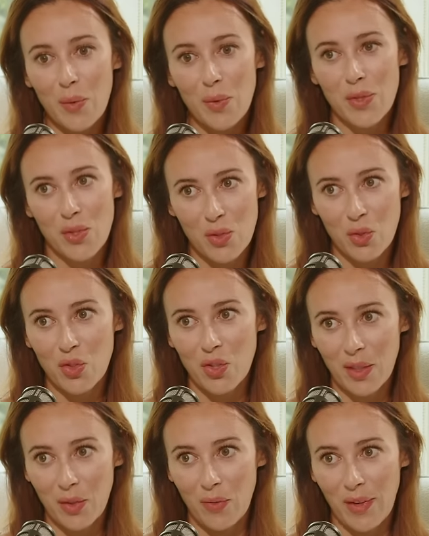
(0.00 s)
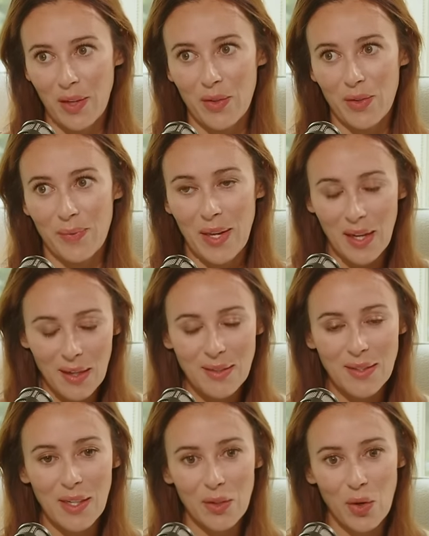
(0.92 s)
I was a social innovator, and I'll
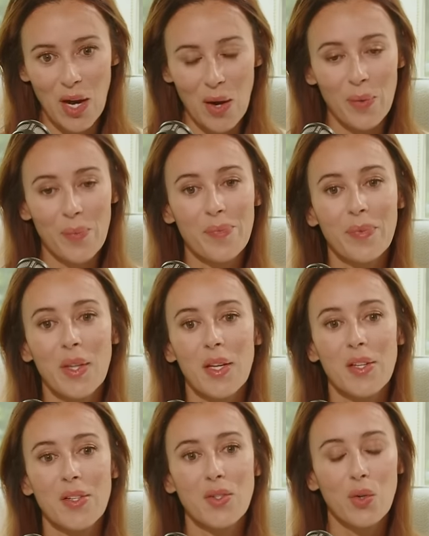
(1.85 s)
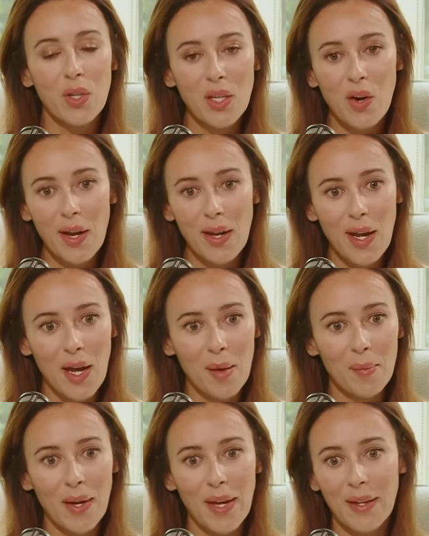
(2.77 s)
tell you how. So here I
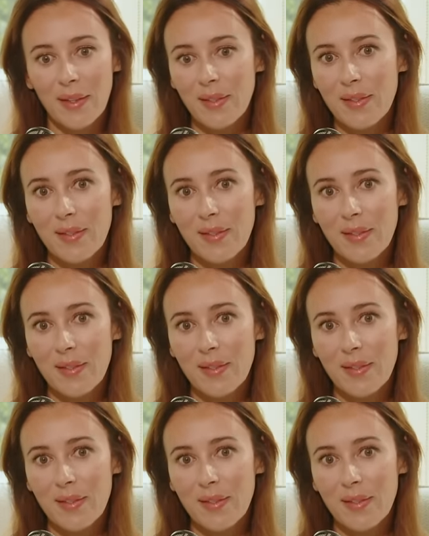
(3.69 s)
am, like,